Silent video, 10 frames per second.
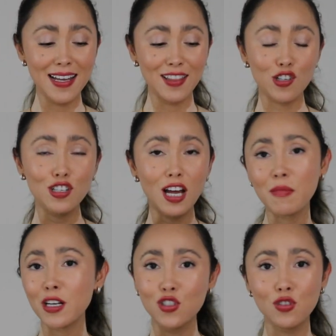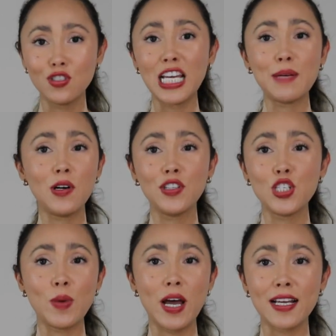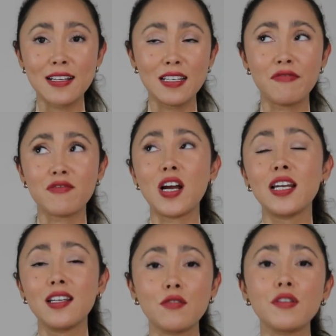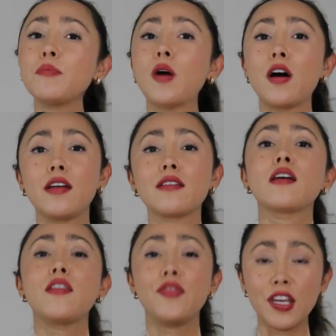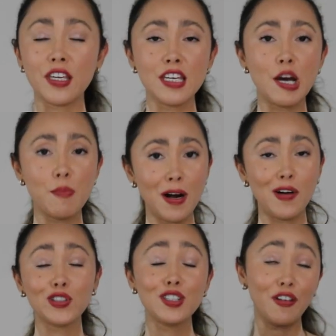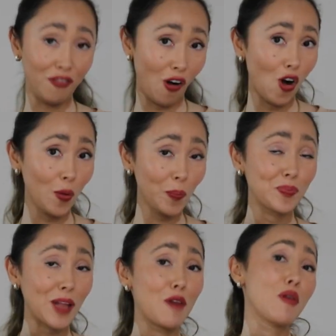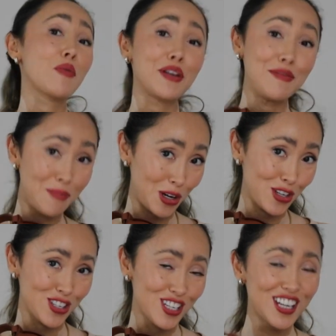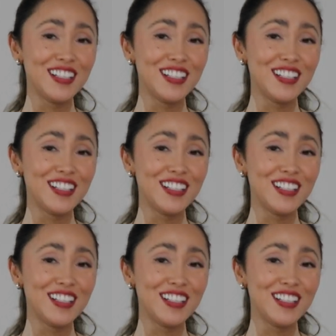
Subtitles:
There's not much to say about this bag except for I literally bought it thinking about the fall, and we were in March.